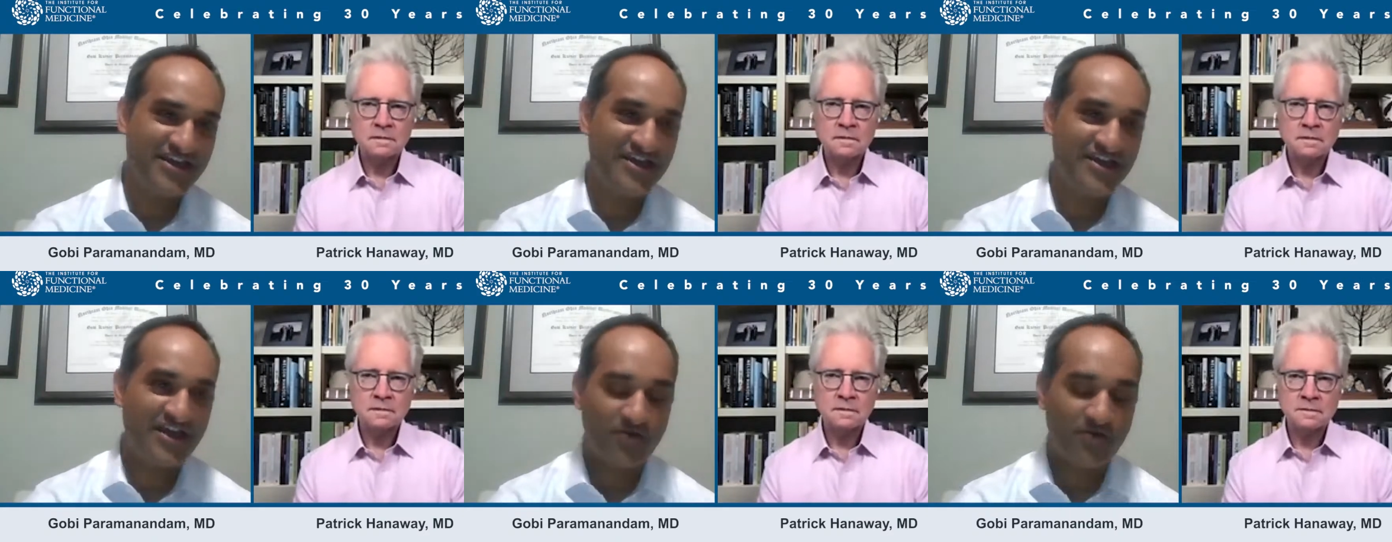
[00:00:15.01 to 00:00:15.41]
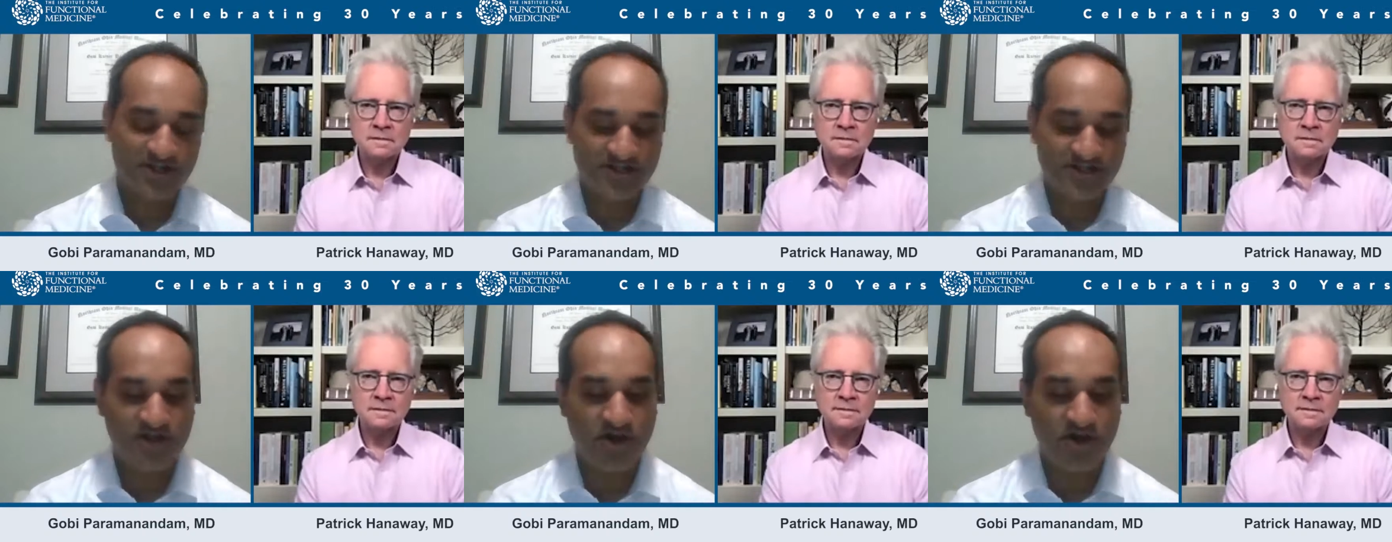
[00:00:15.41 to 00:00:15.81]
Speaker 1: and I
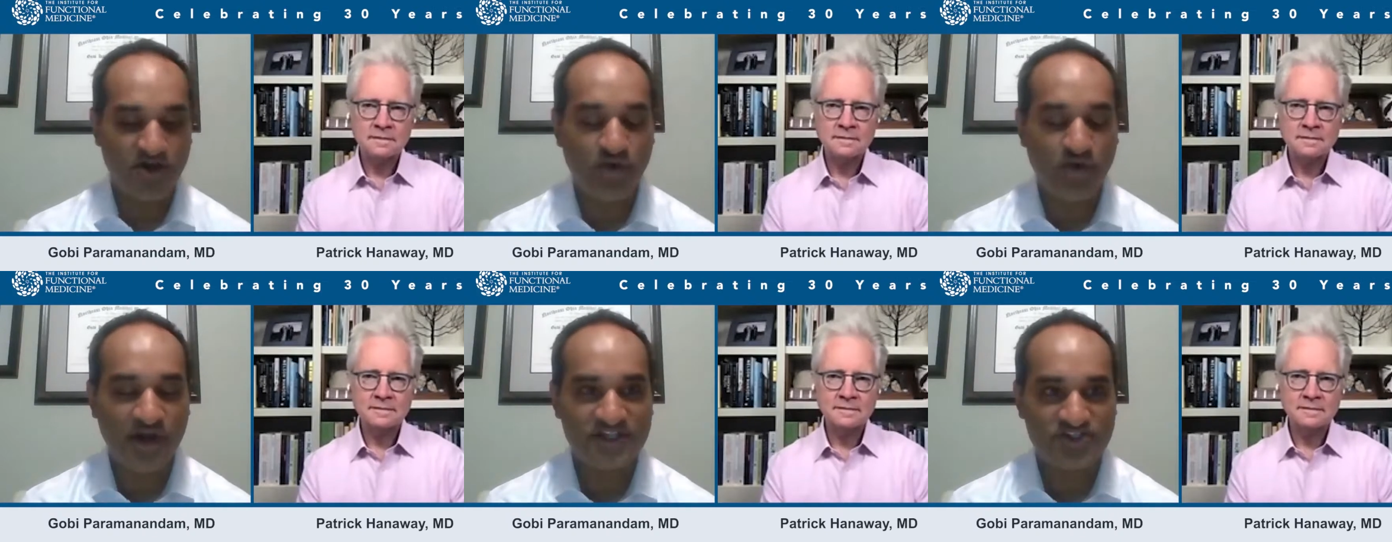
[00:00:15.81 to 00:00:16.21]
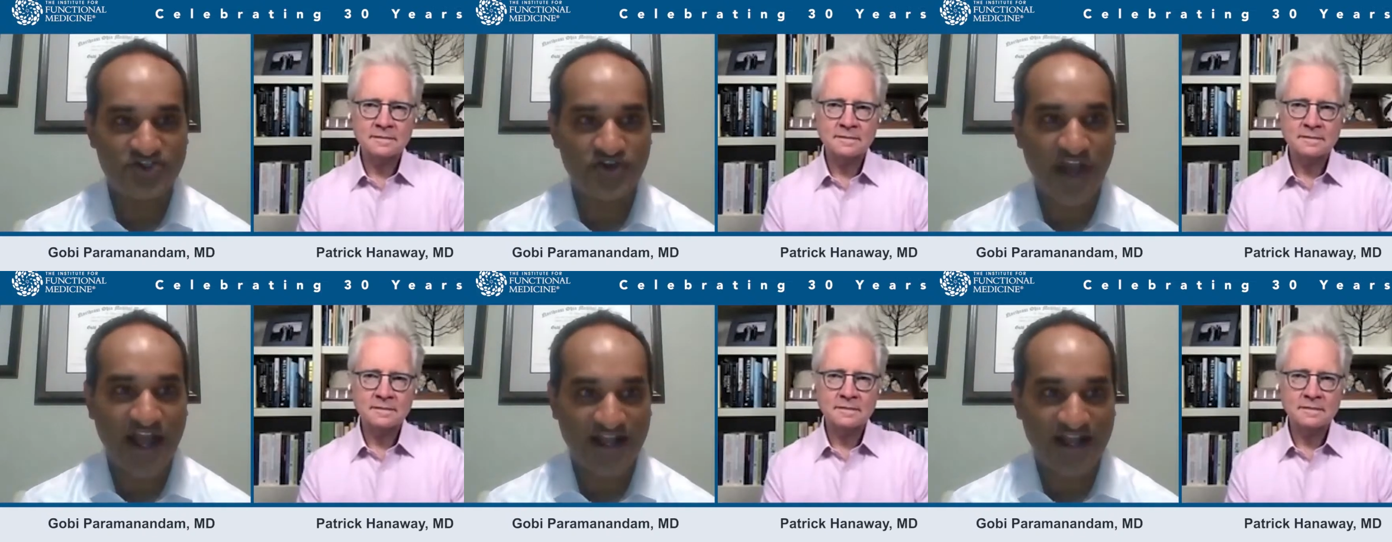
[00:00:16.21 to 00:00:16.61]
wanted to know what
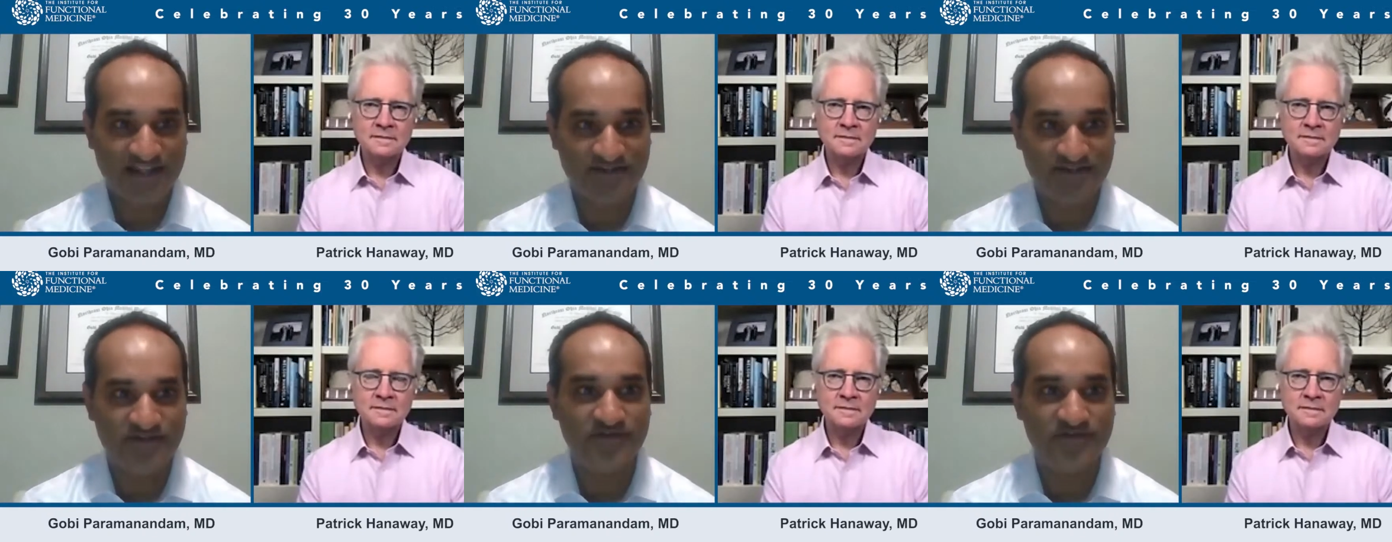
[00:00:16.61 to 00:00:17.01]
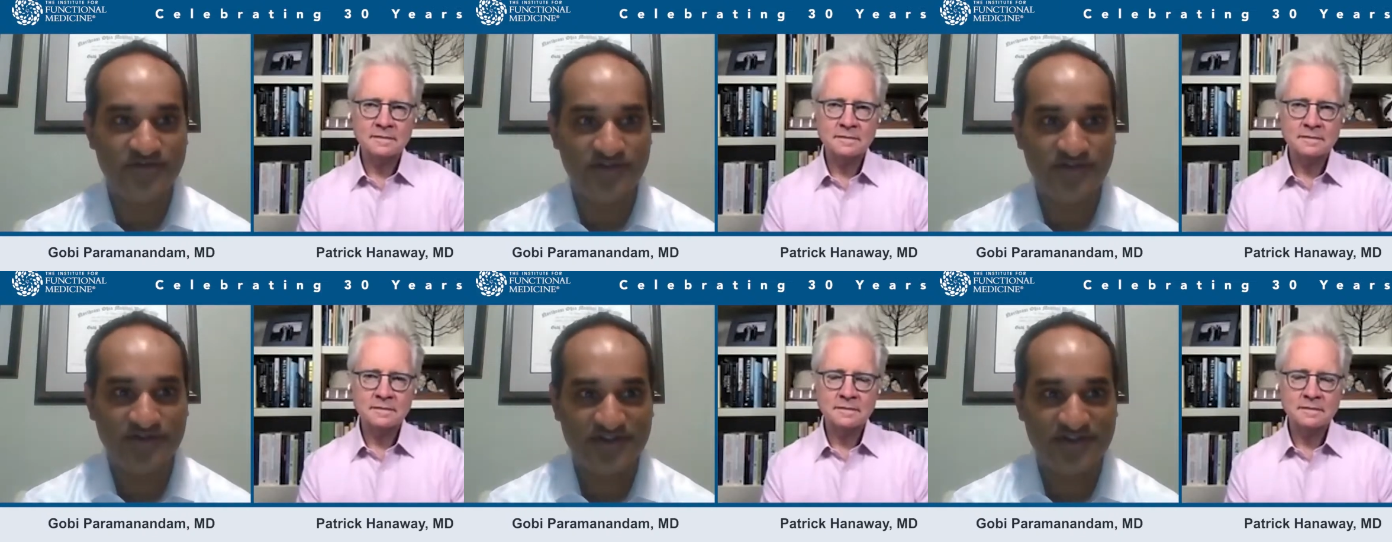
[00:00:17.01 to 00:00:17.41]
attracted you
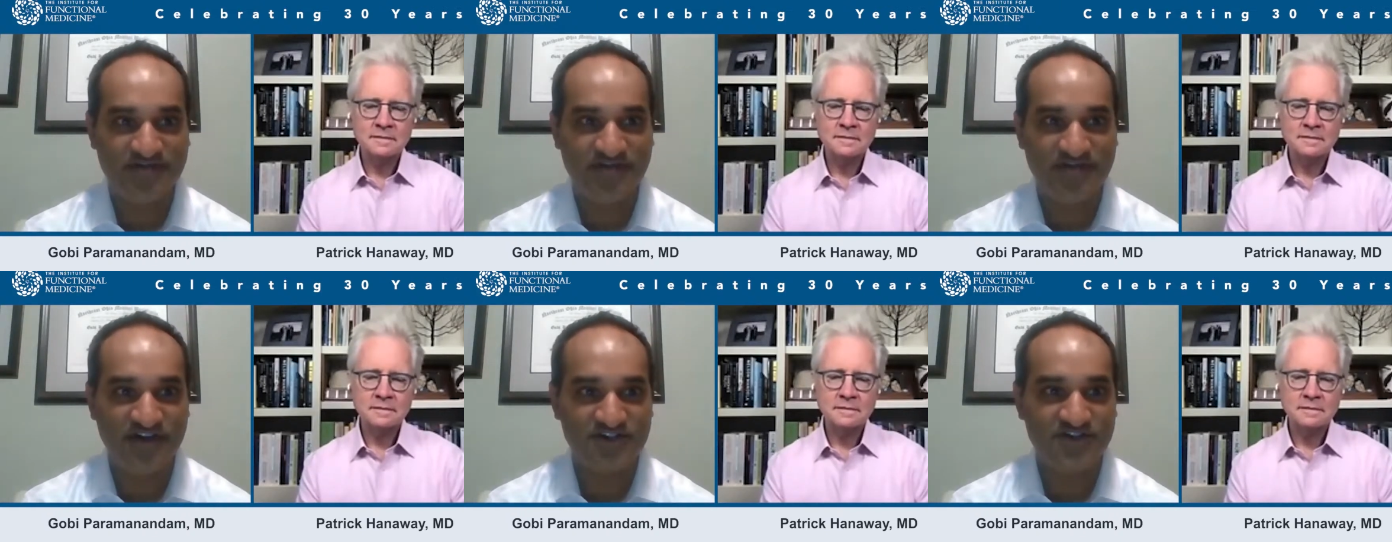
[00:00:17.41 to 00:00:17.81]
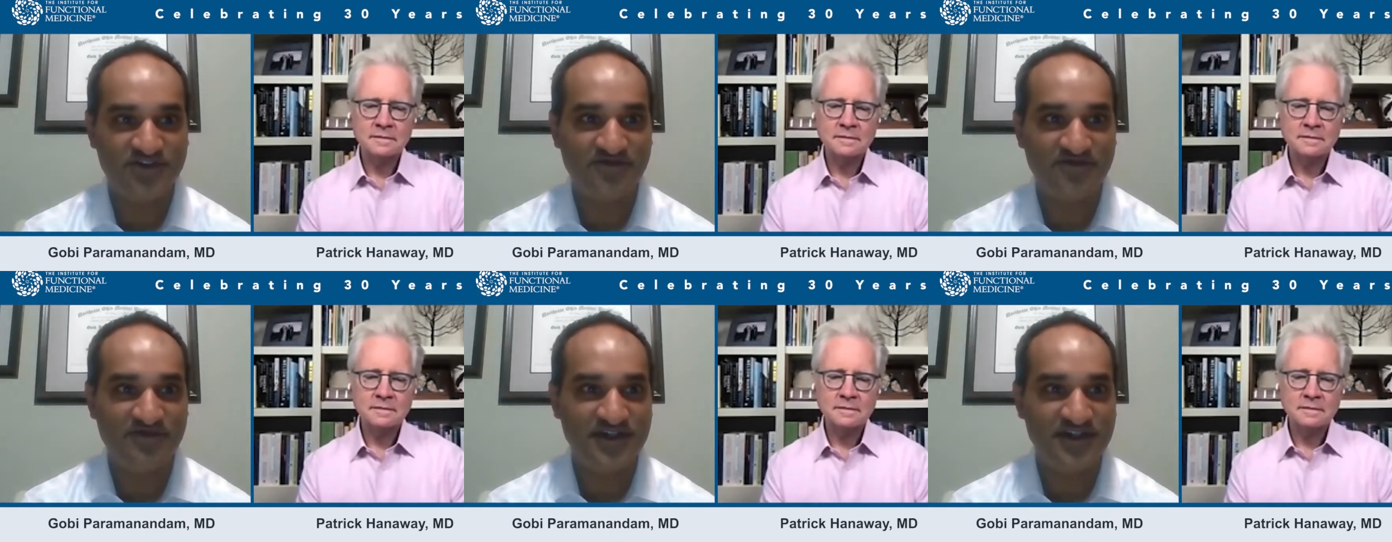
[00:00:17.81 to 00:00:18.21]
to
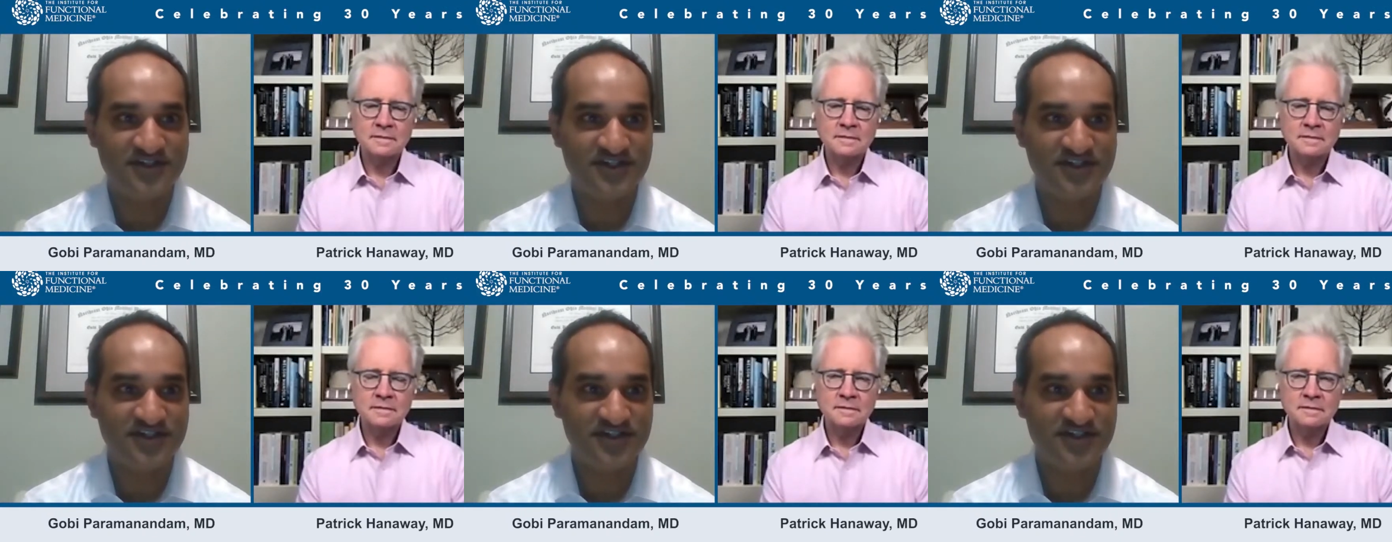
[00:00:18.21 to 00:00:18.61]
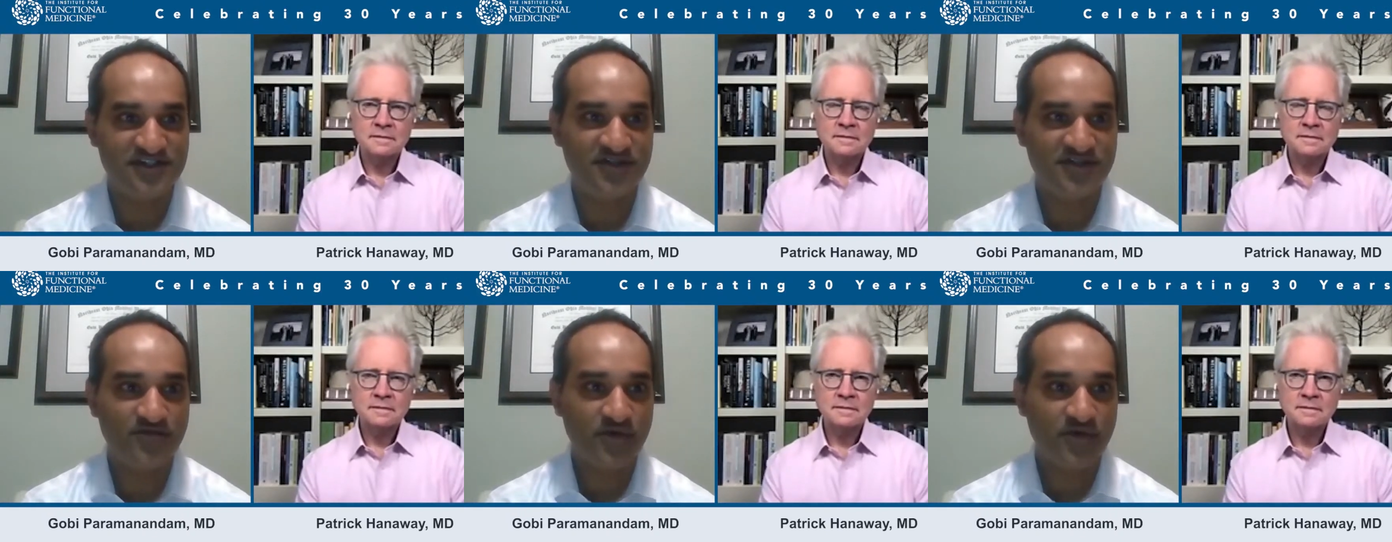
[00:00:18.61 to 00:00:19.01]
functional medicine
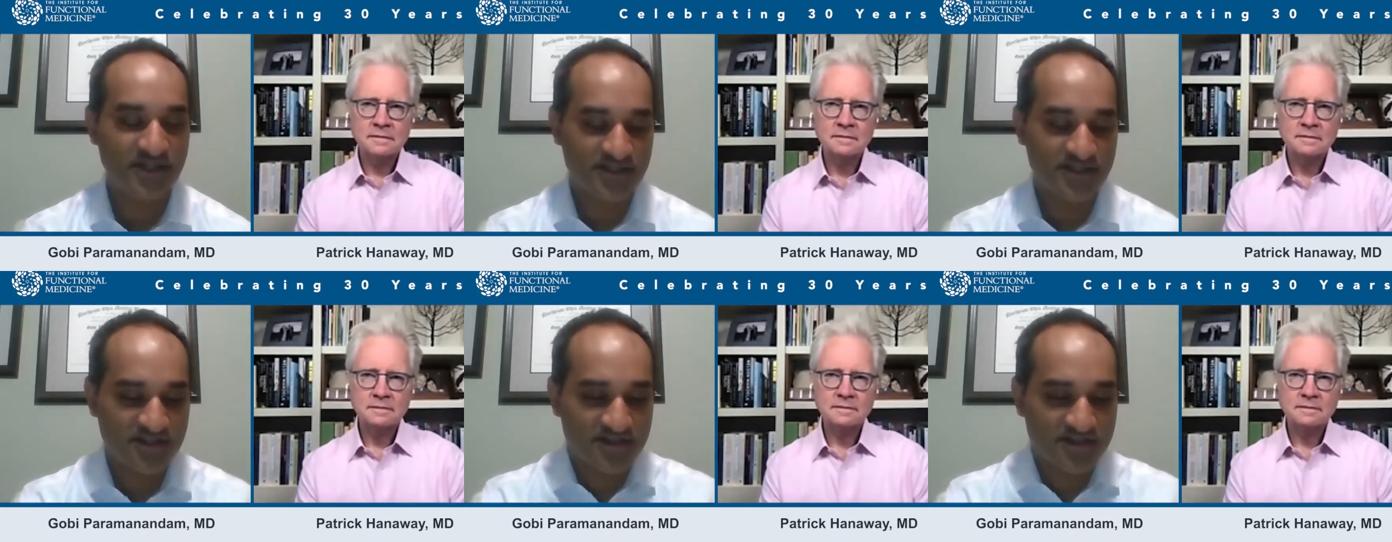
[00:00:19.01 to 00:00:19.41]
and what